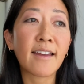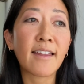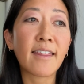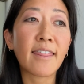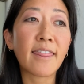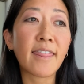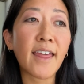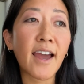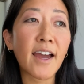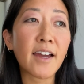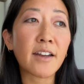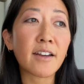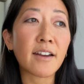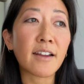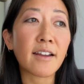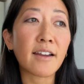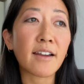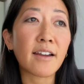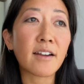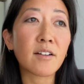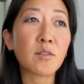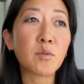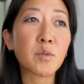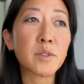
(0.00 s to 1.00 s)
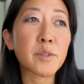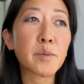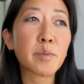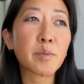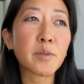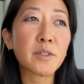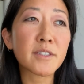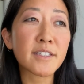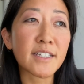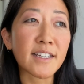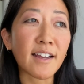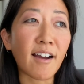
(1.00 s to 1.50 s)
that was
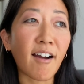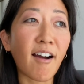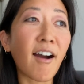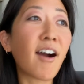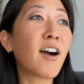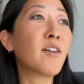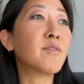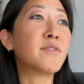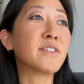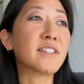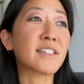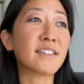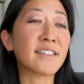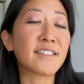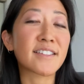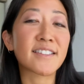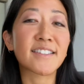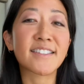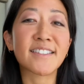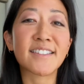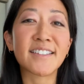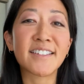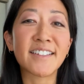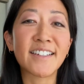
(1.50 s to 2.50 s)
pretty obvious.